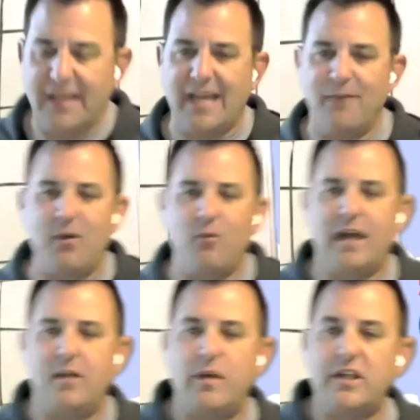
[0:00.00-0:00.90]
And then
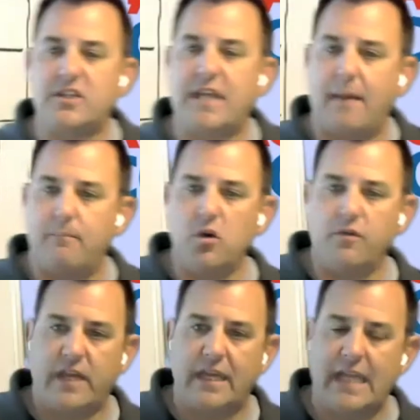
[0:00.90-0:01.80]
we just kept
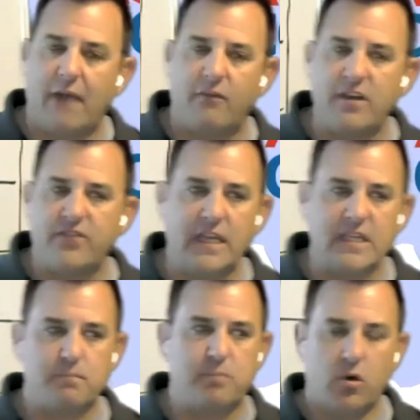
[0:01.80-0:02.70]
moving, and everything
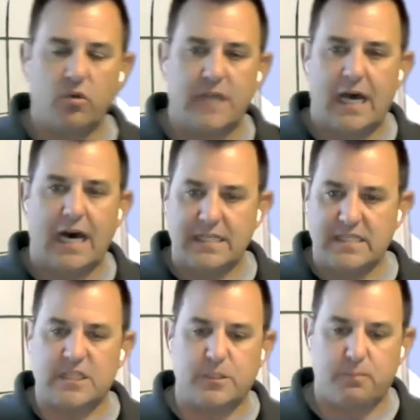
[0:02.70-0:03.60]
is built
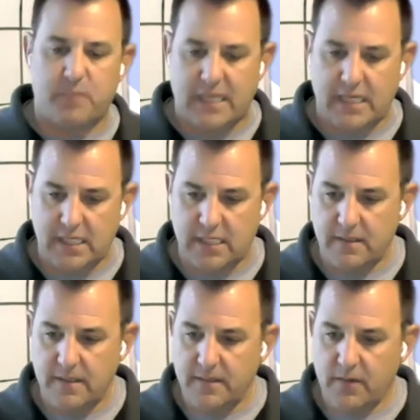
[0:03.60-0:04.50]
on speed,
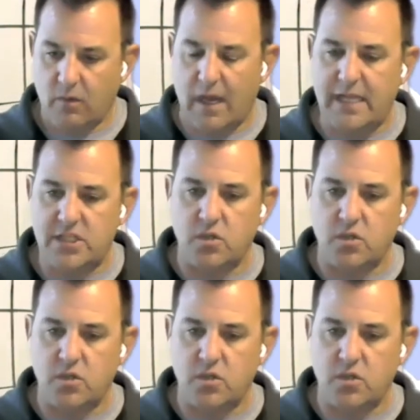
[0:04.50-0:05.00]
right?